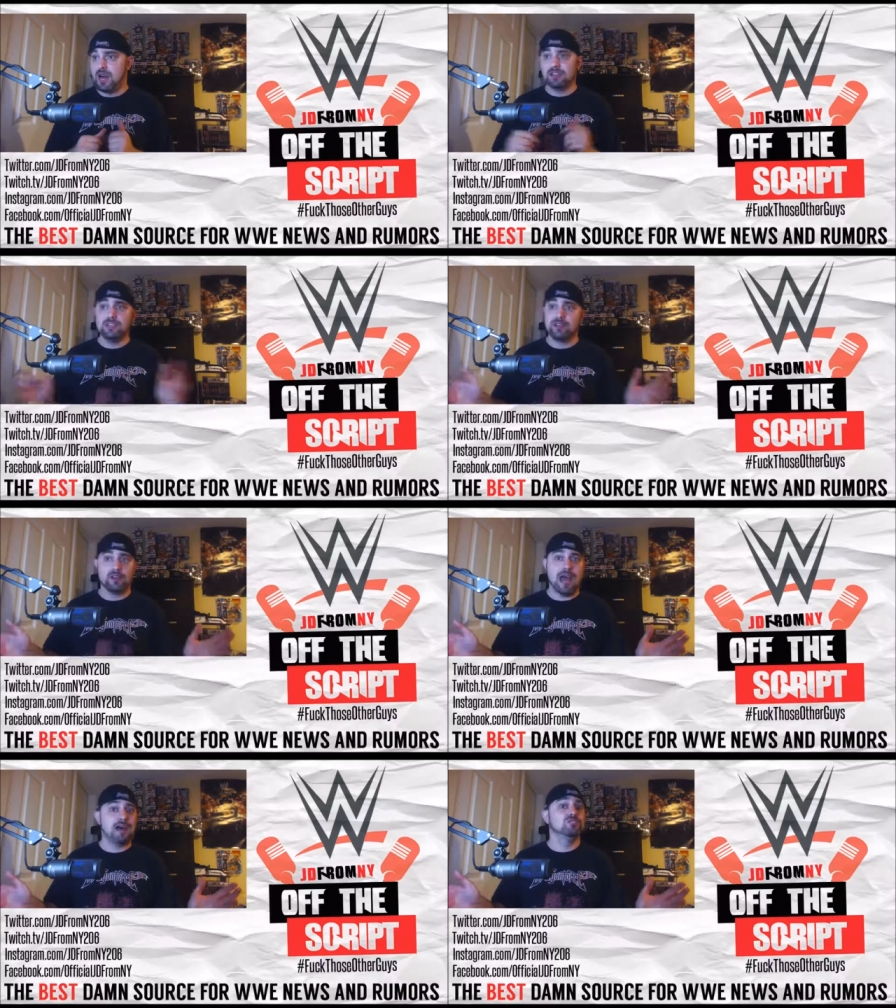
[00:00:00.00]
I think
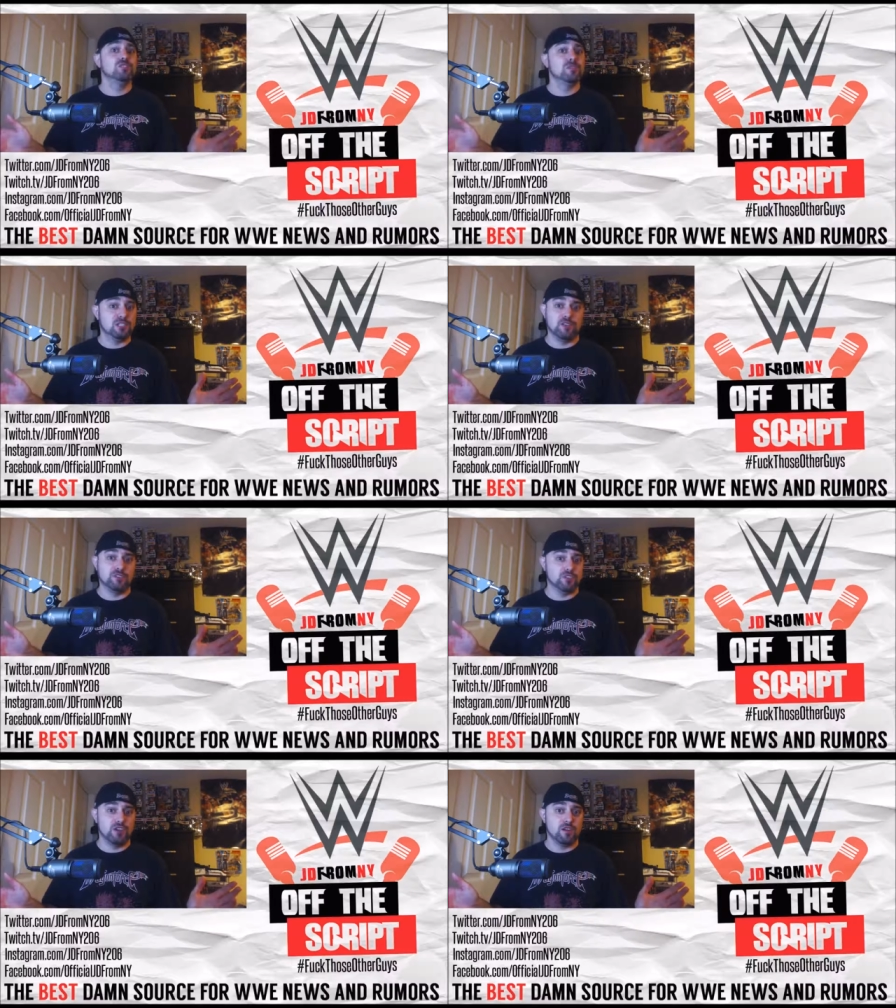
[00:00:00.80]
they're going to outdo
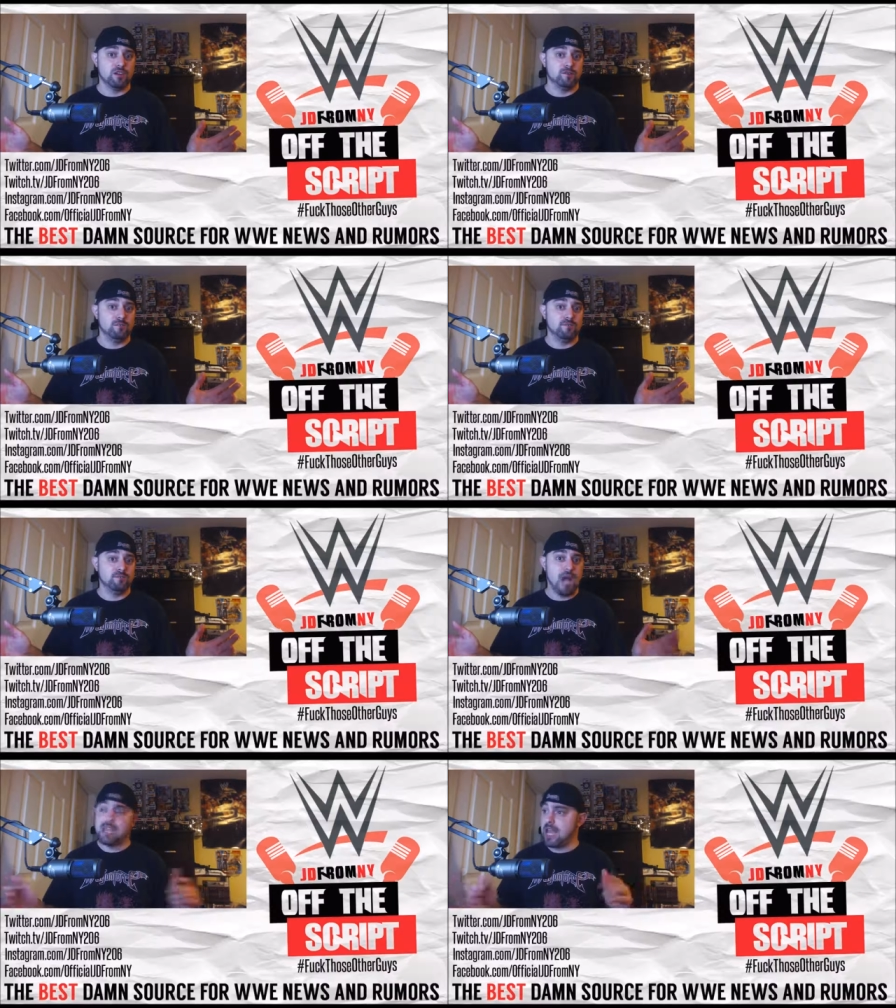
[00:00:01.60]
themselves this year.
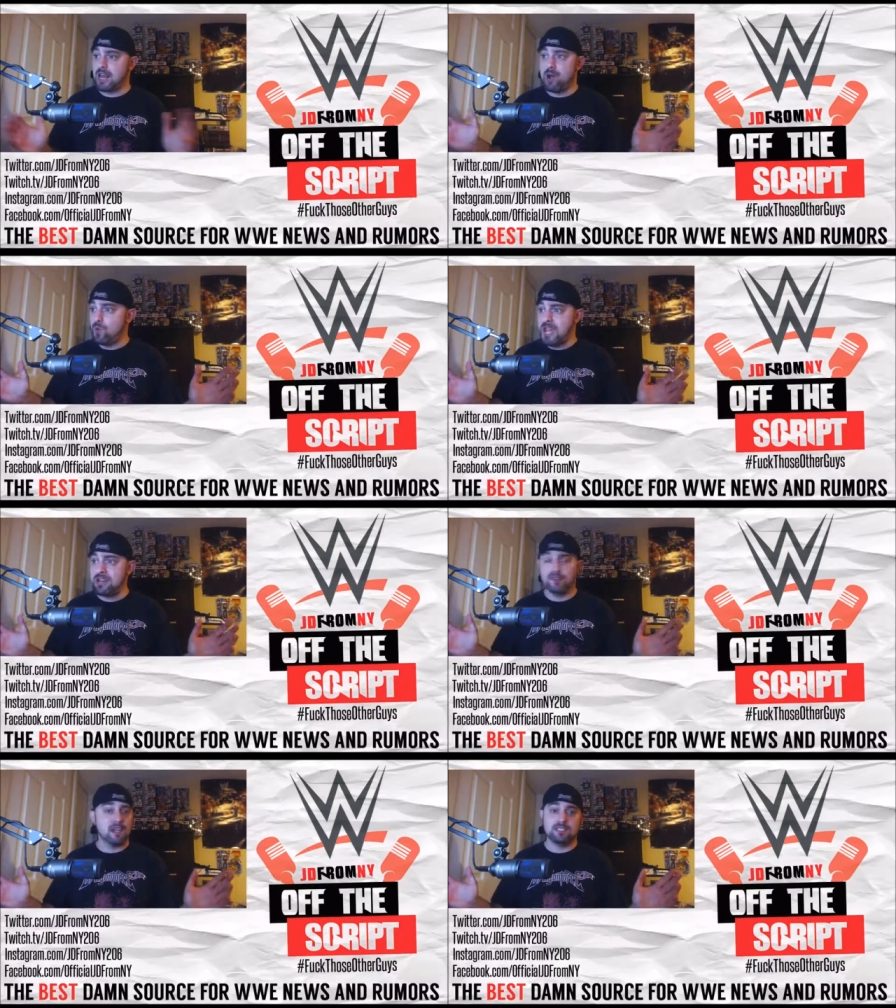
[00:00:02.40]
I cannot
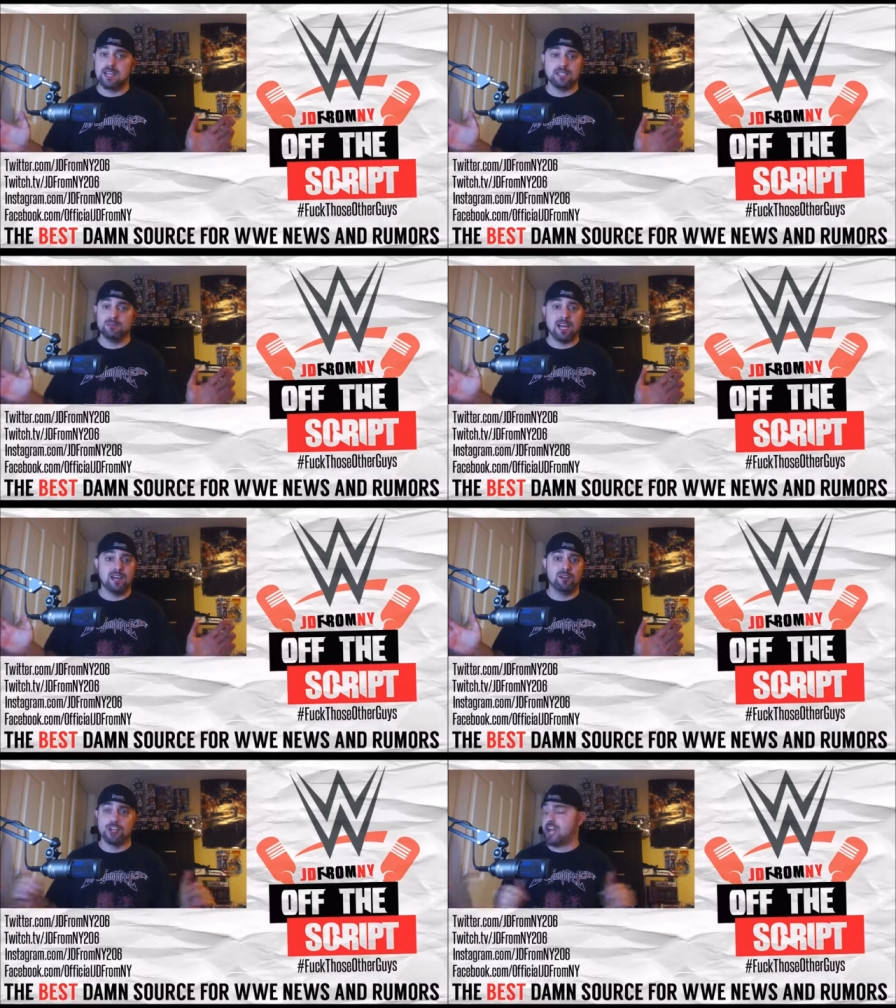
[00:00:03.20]
wait for that tag team
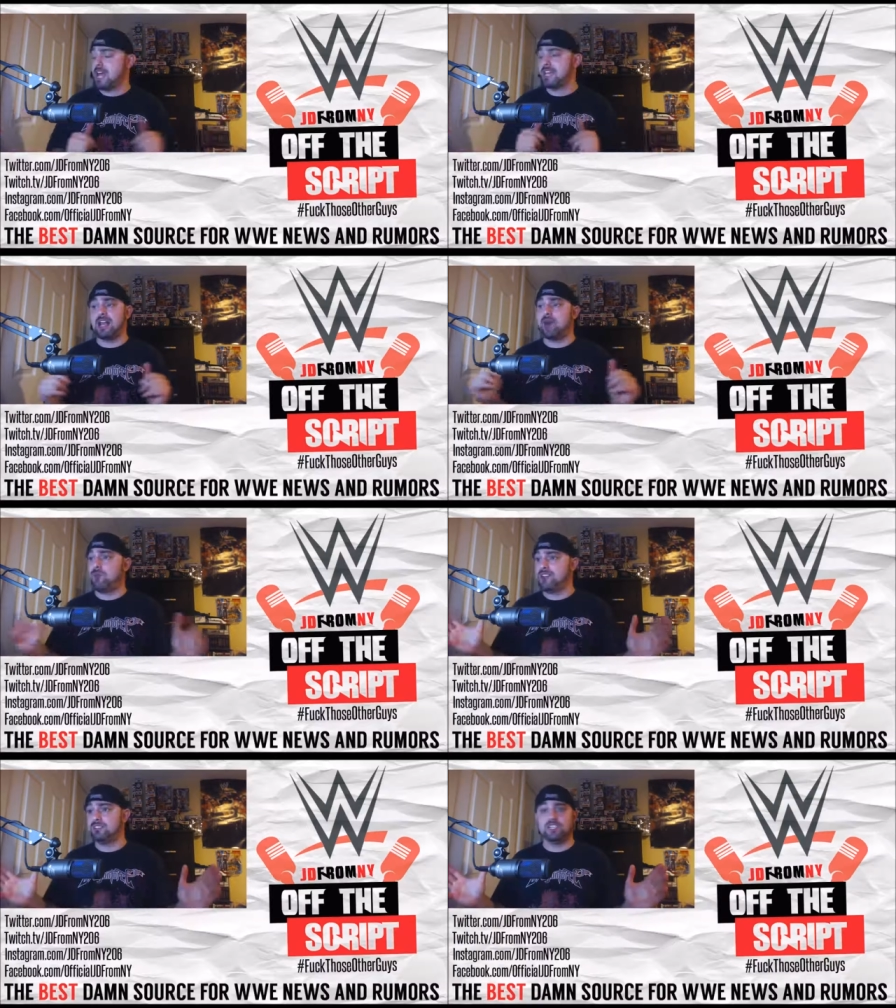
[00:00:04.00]
title match. I
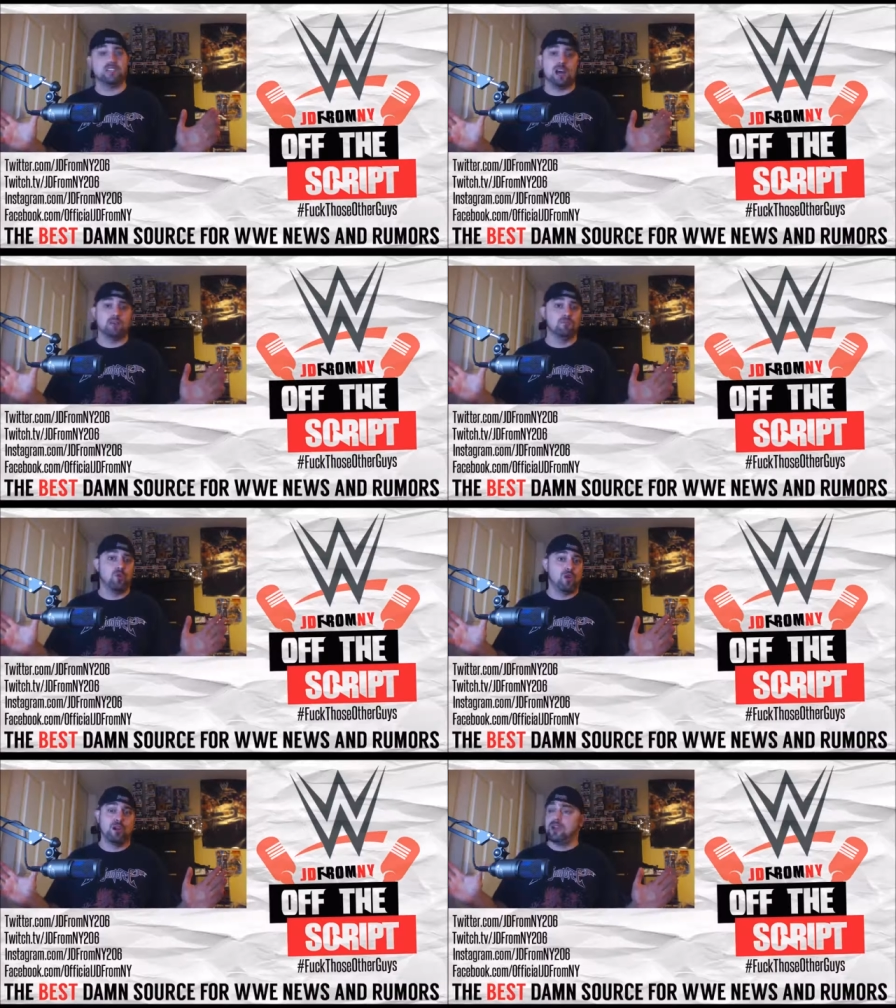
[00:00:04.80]
cannot wait to see
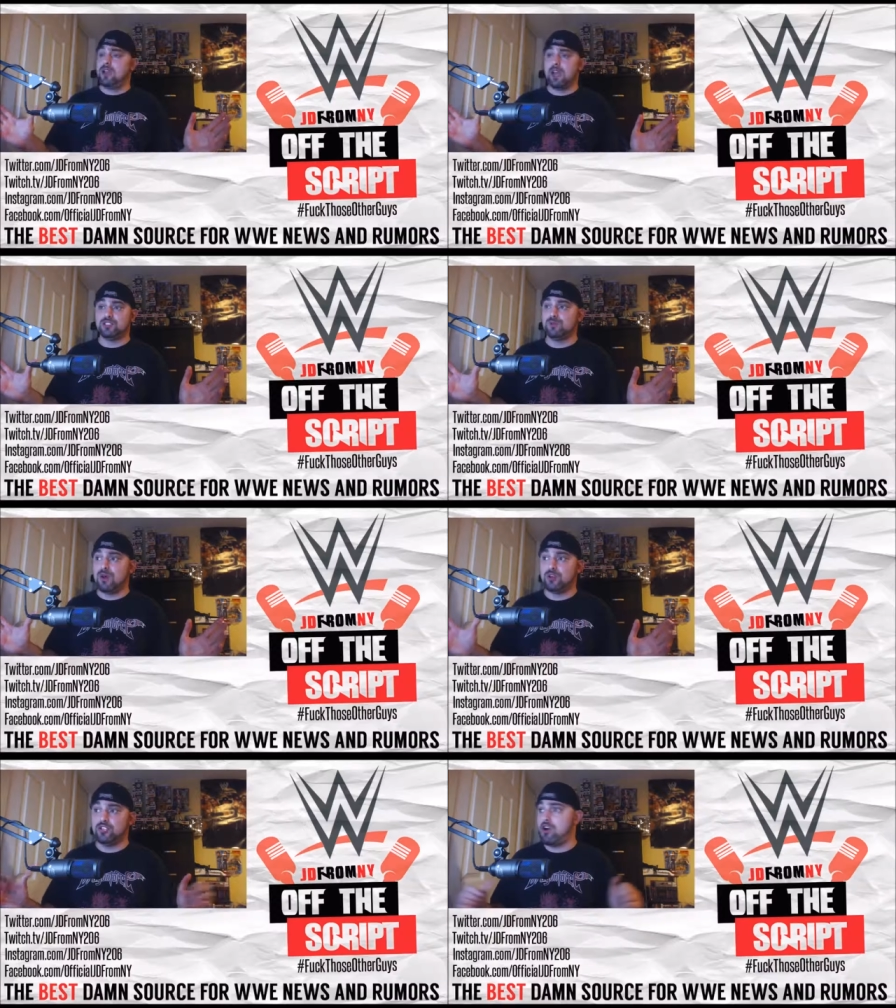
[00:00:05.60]
Nakamura and
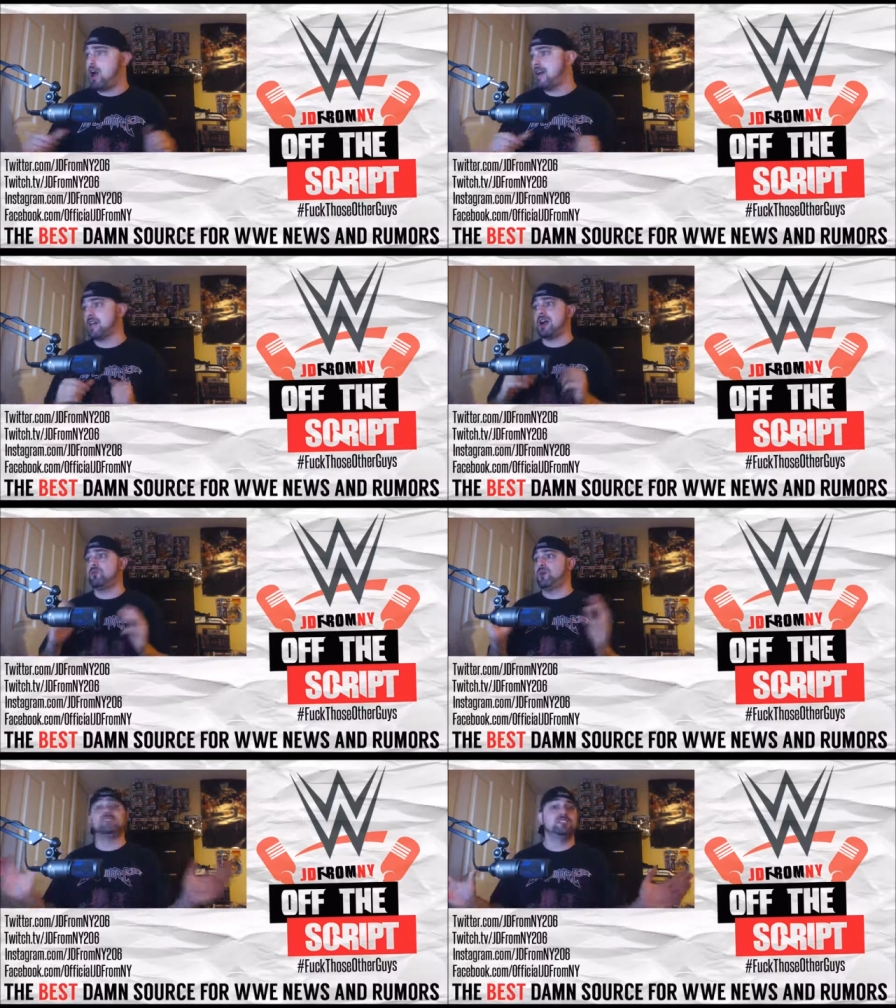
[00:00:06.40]
Samoa Joe. I
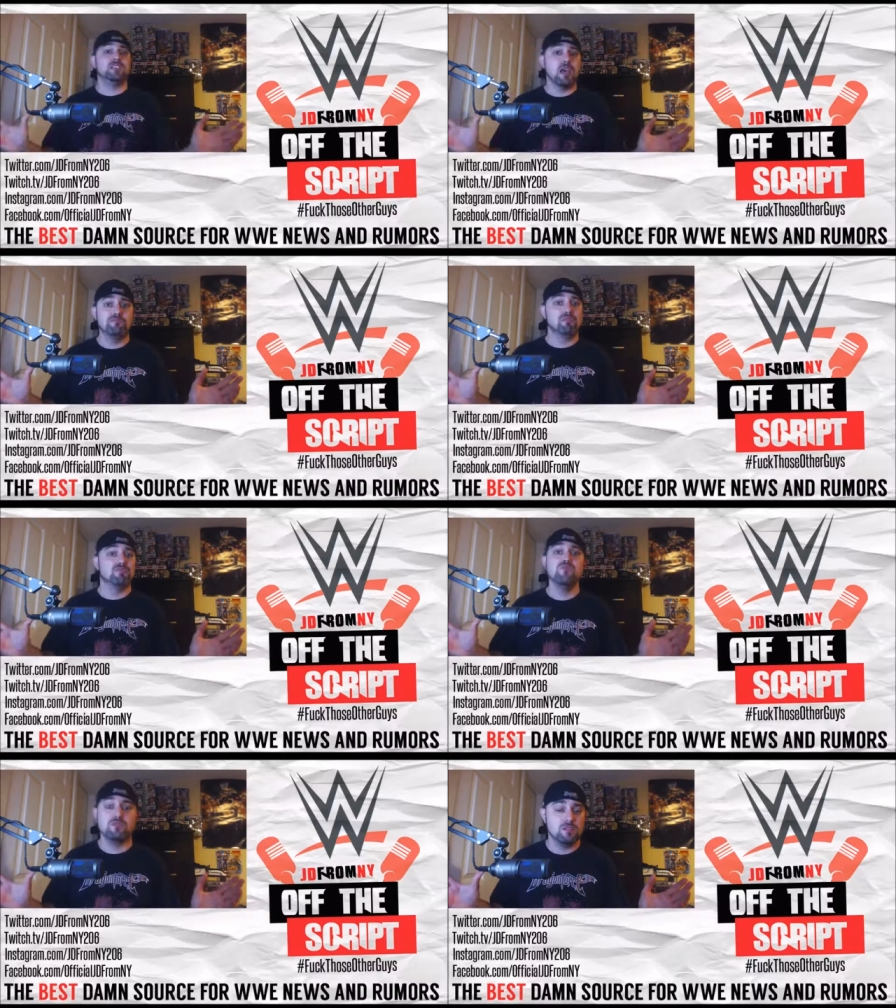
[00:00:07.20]
cannot wait to see
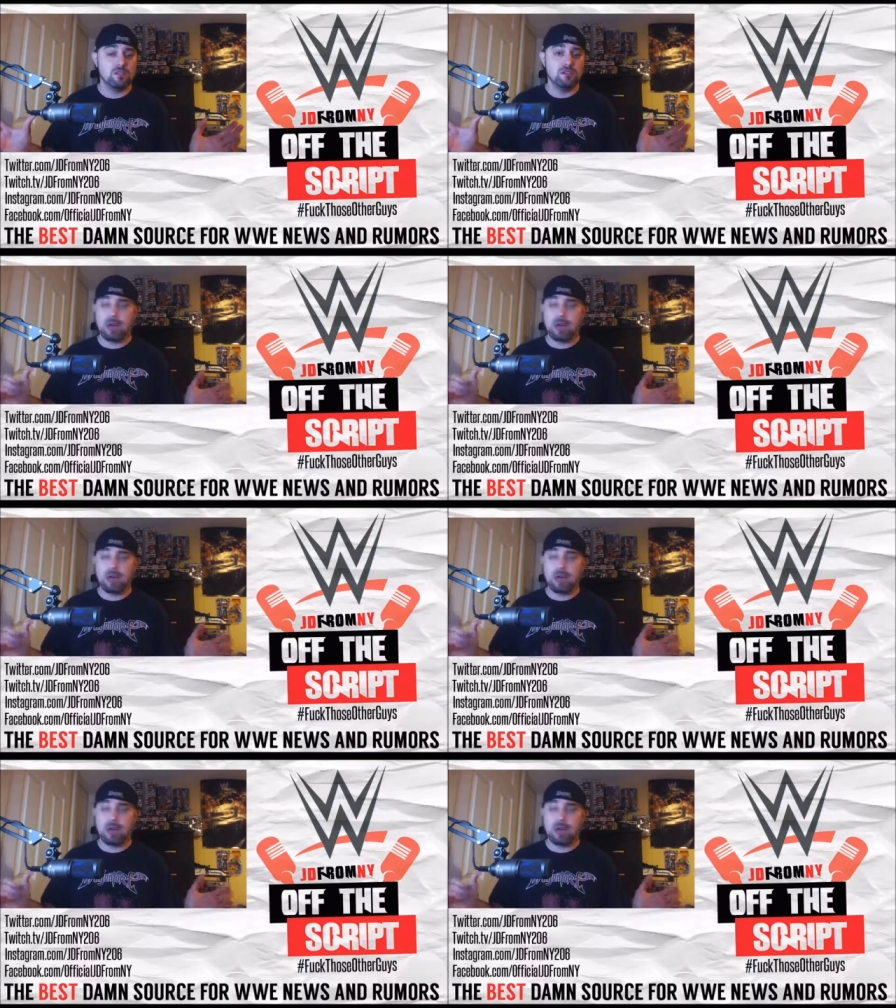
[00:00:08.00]
Ember Moon.